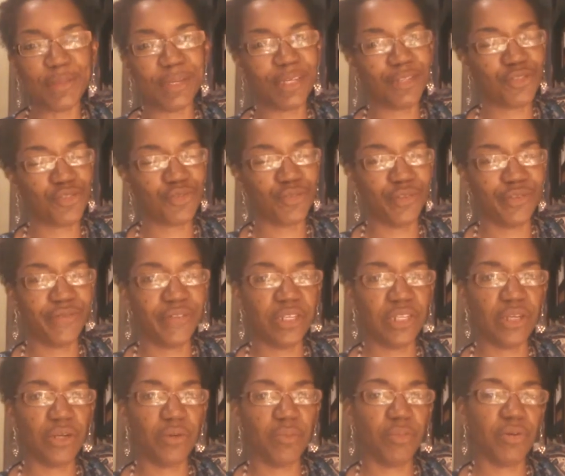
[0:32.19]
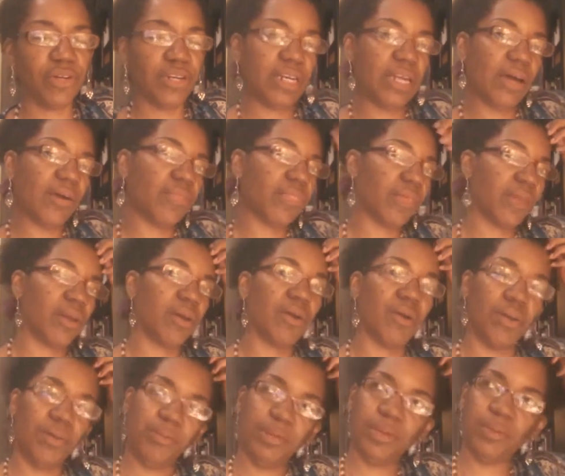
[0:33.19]
to make a short video and put it out there.
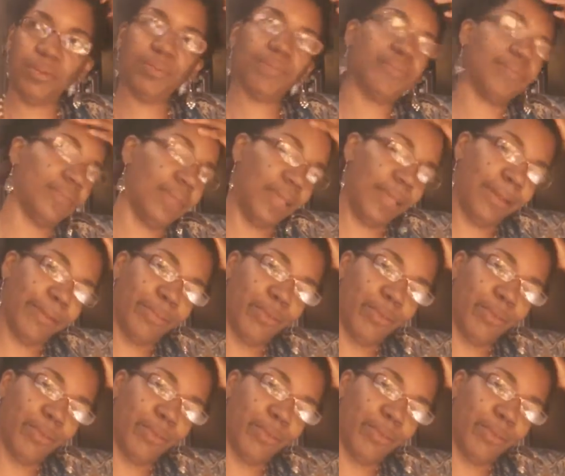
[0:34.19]
I mean, like,